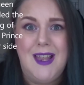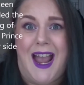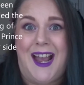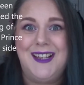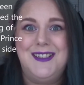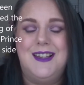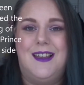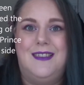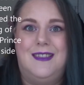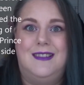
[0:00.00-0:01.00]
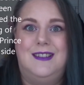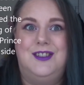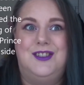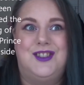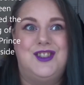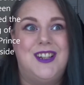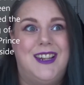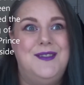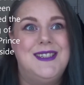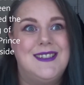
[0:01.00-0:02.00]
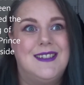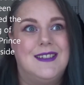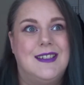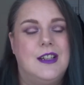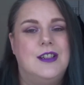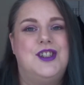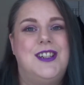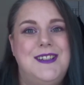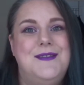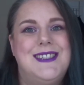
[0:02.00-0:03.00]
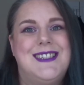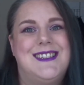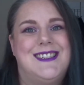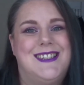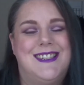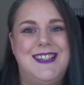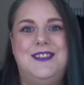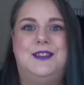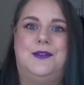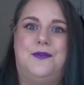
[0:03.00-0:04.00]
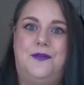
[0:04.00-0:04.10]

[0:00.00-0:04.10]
and she was she was still